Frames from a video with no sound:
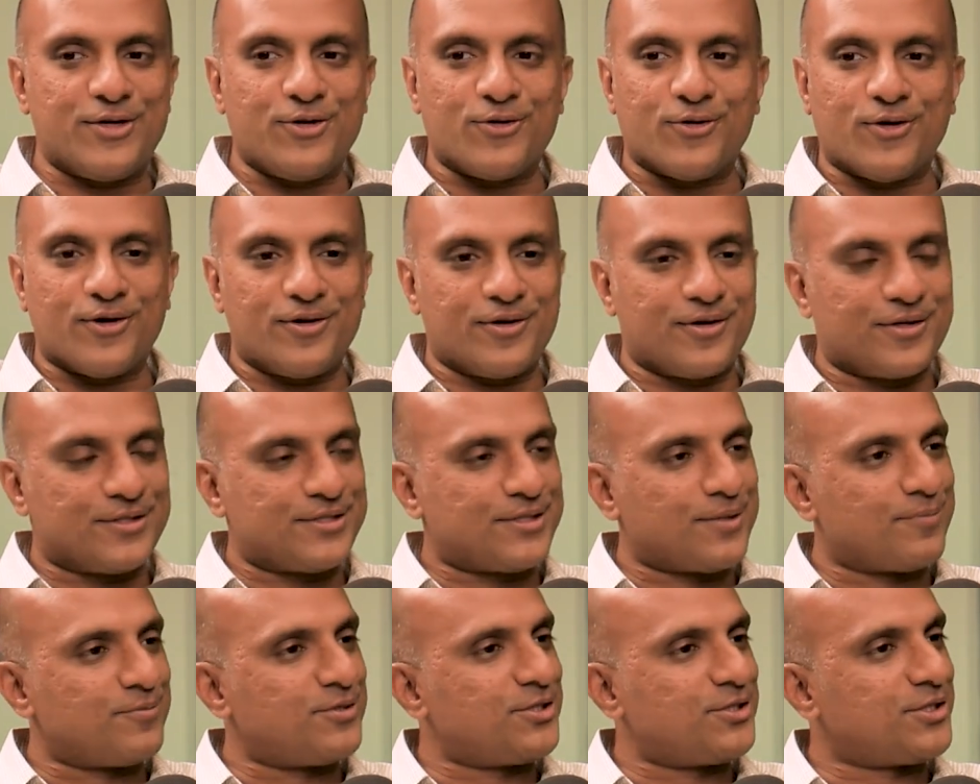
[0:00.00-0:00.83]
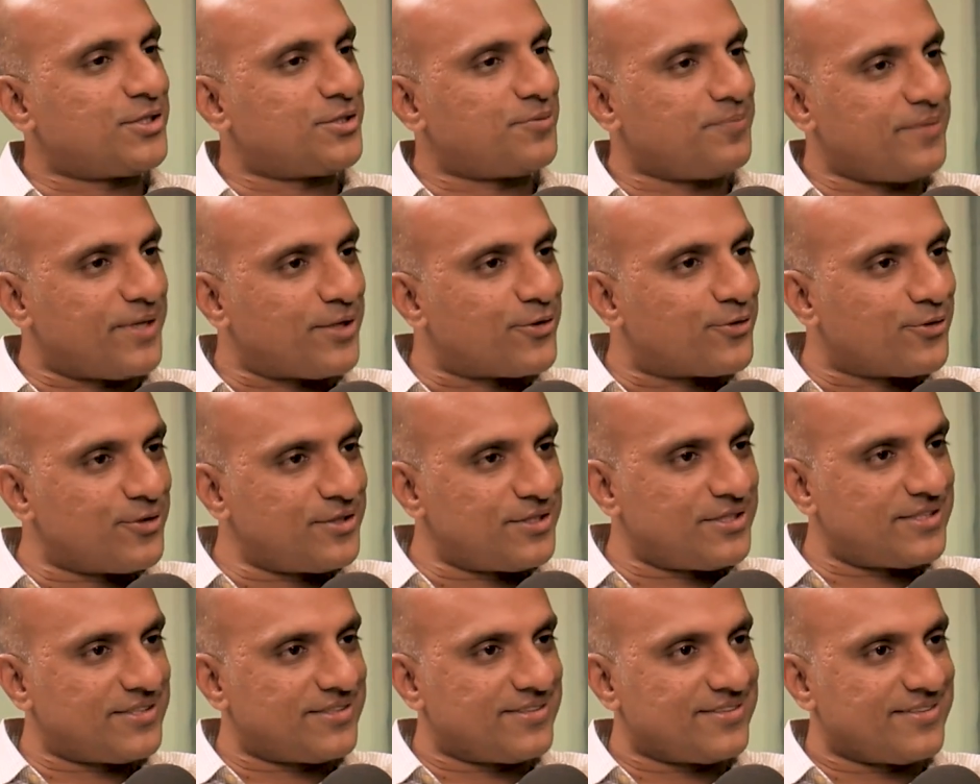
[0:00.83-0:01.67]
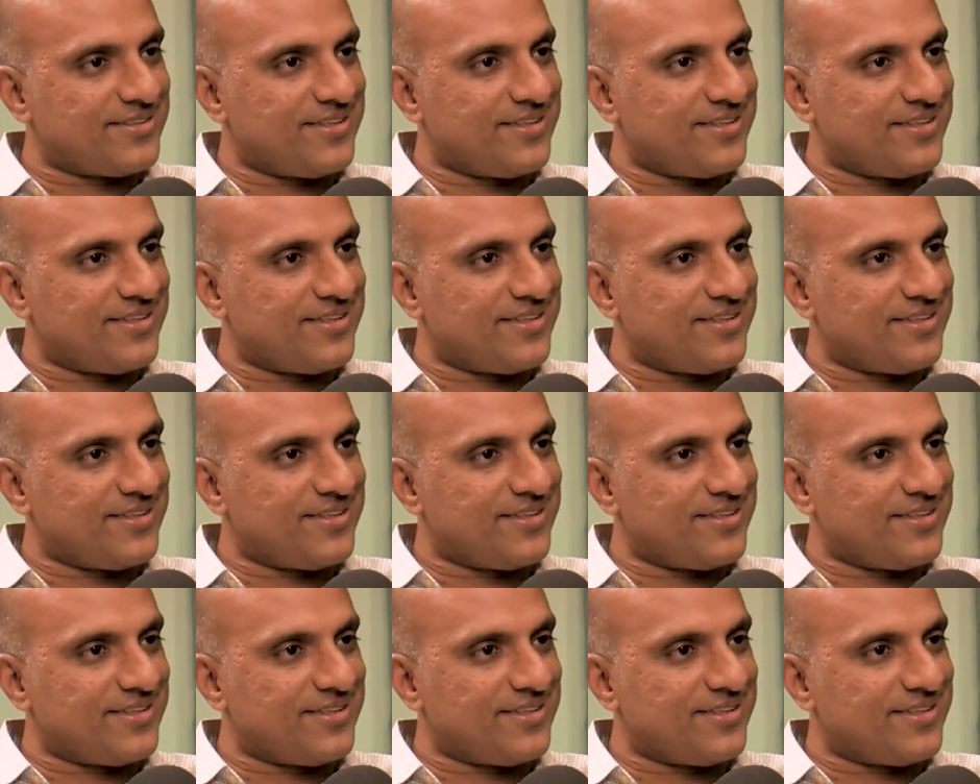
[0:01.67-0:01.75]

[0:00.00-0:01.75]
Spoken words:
you order a sumptuous main course,